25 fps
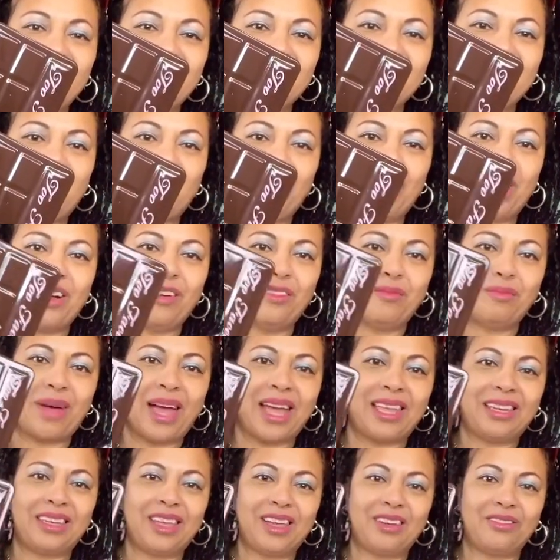some of
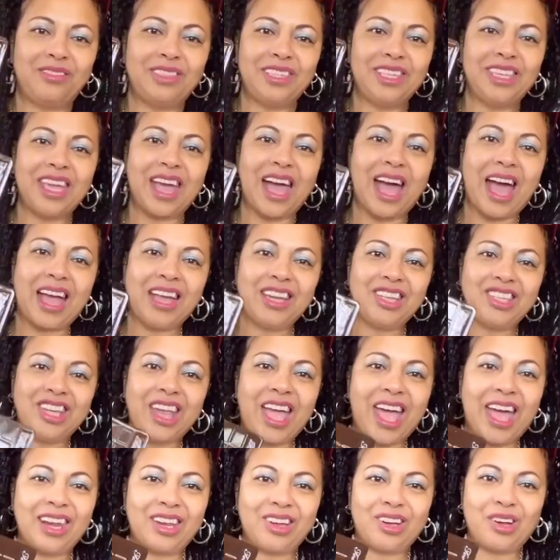my lovely
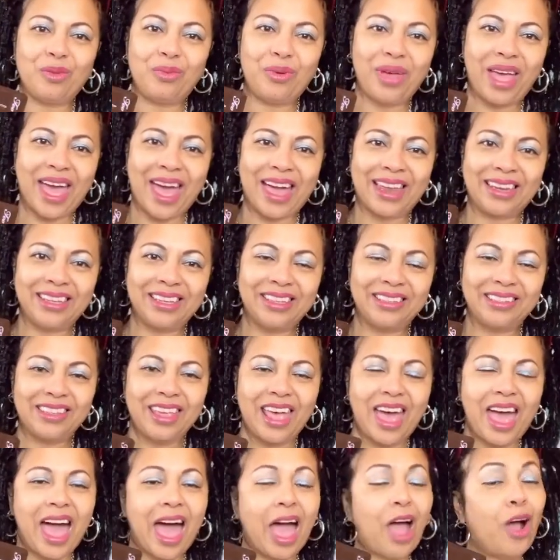eyeshadow palettes.
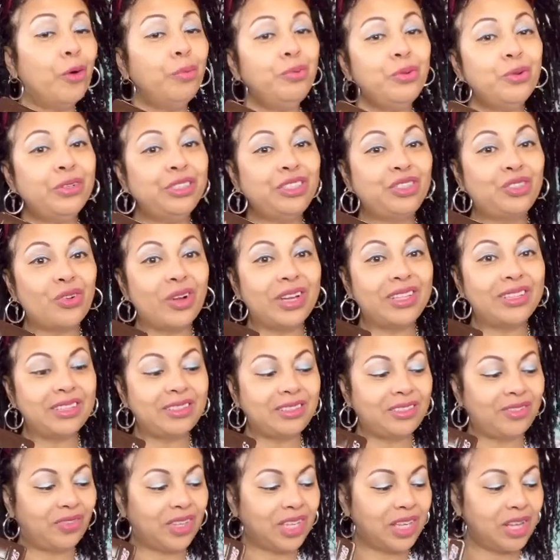I hope you enjoyed
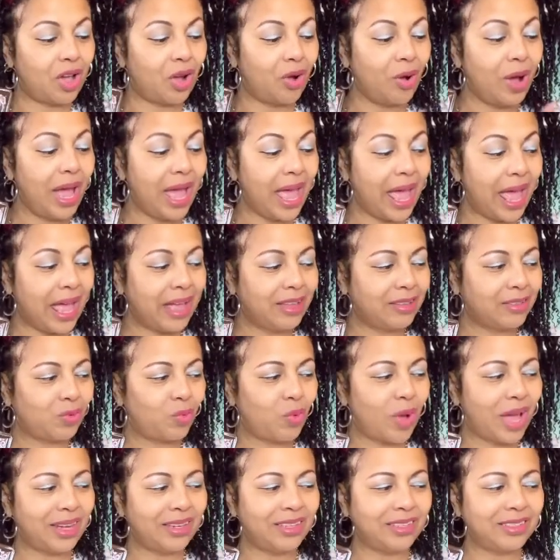this video, as
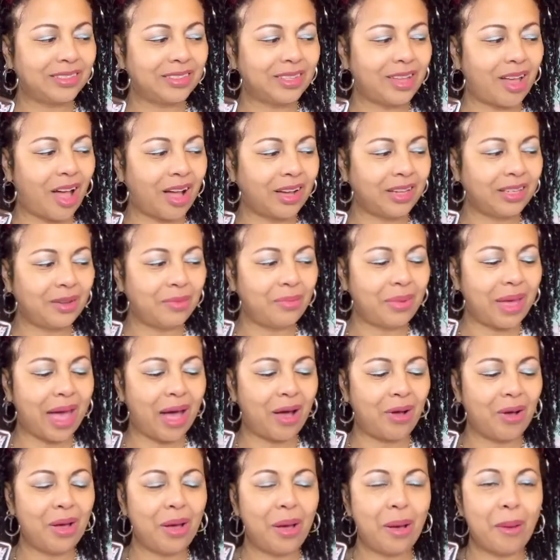well as talking
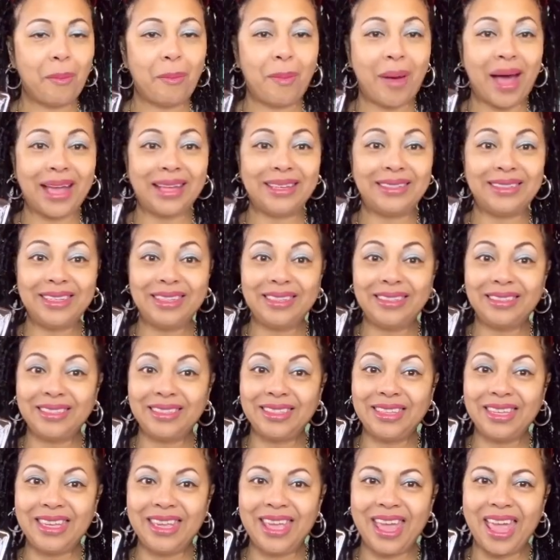about my
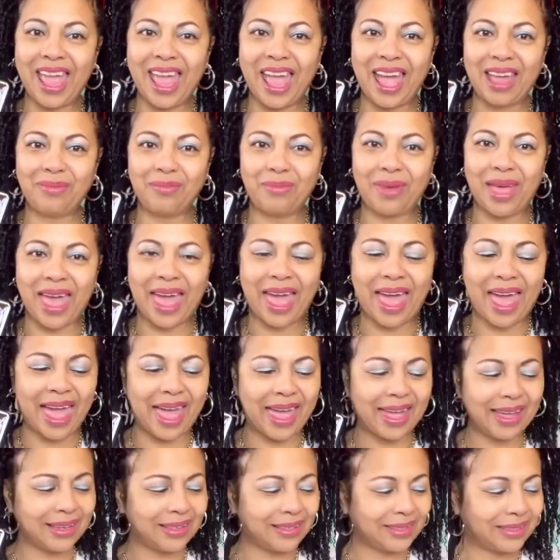Disney
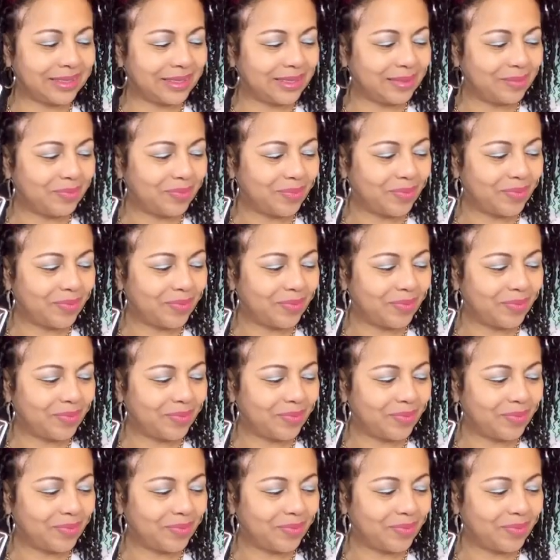handbags.